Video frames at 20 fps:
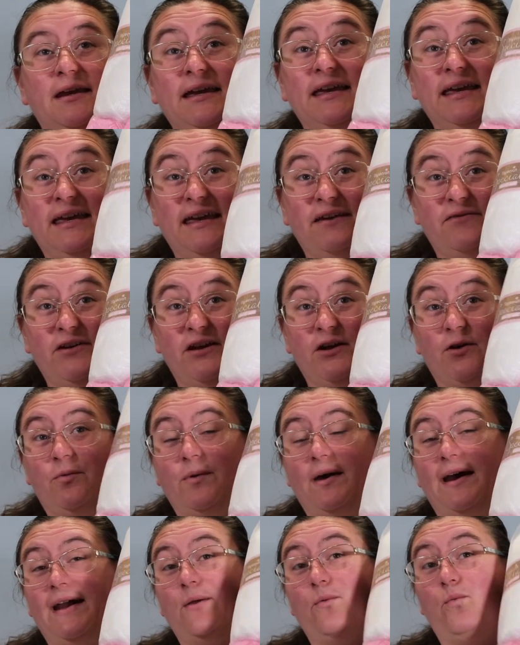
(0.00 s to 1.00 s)
giving
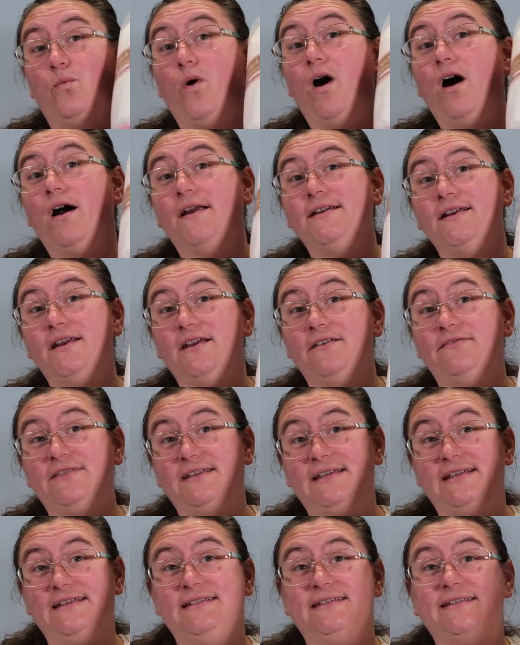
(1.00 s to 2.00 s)
away one of
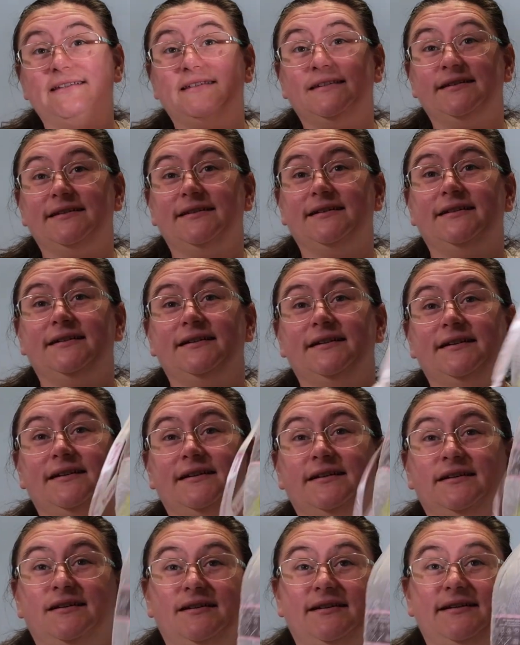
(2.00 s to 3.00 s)
these
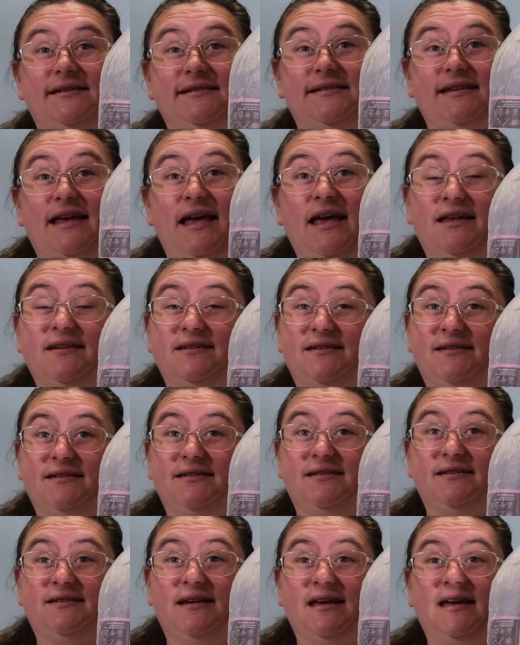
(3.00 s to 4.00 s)
sets.